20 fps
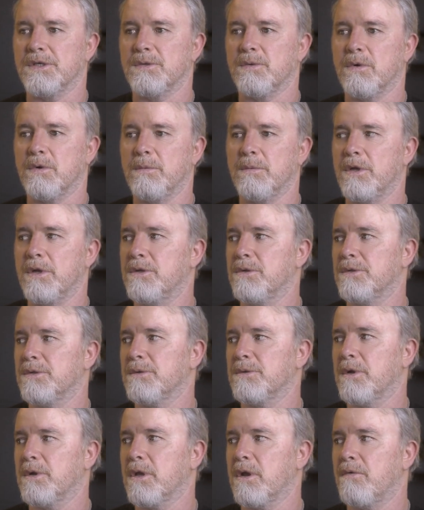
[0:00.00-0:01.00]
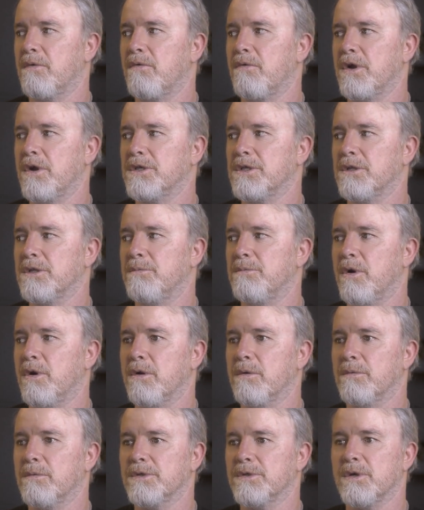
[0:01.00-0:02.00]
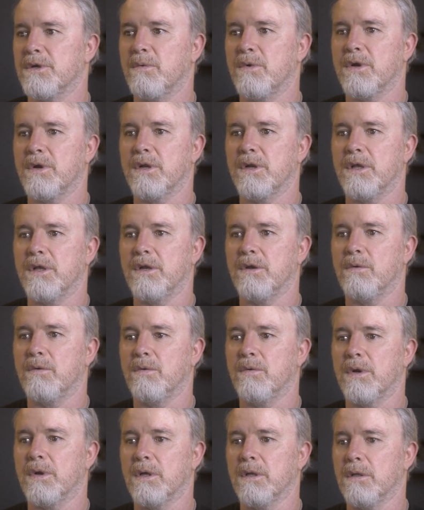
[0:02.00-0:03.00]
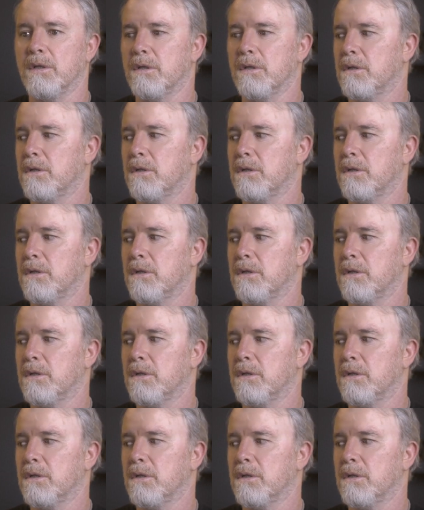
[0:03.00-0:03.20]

So what I'm going to do is I'm going to go right to the bottom because I wanted it in order.